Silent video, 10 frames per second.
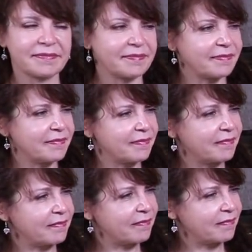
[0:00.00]

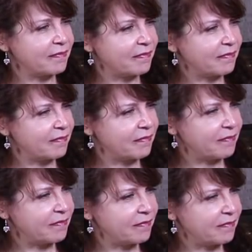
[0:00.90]

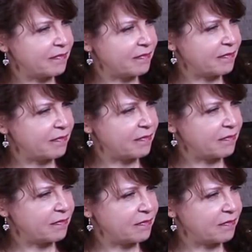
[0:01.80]

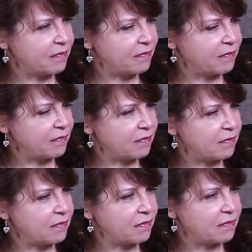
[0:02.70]

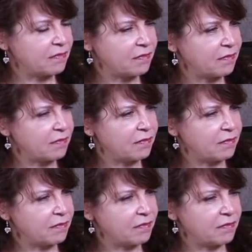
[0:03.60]

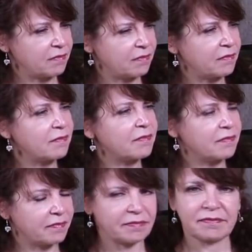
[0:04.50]

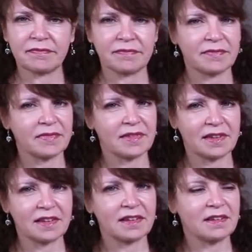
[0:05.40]

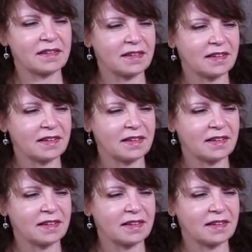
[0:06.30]
(not speaking)